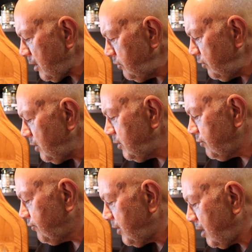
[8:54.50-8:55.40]
Do you
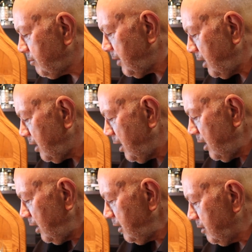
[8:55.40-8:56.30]
understand me?
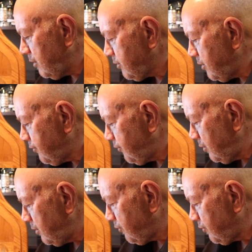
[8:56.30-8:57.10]
He looked the student